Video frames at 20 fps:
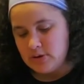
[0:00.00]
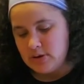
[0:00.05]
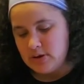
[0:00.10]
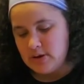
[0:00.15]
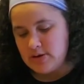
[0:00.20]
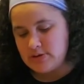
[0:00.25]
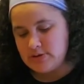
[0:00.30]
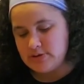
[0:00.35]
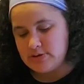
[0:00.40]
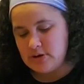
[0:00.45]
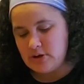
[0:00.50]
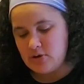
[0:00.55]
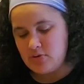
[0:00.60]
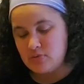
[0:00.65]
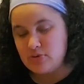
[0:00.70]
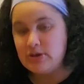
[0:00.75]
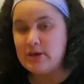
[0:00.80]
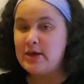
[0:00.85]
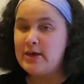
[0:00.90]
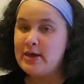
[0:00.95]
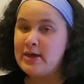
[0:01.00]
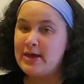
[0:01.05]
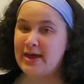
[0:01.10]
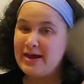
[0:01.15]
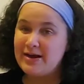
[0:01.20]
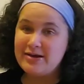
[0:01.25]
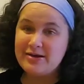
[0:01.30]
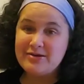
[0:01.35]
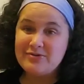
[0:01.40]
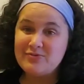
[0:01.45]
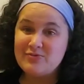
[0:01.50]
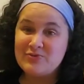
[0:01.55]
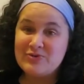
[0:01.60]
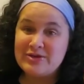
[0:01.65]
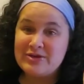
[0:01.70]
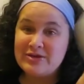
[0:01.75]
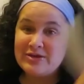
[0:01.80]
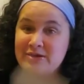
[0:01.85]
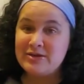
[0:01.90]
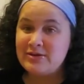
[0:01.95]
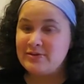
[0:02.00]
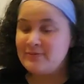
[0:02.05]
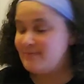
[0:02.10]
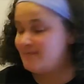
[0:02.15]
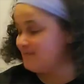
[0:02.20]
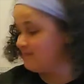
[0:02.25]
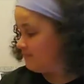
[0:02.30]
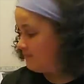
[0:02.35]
It's okay. I didn't win.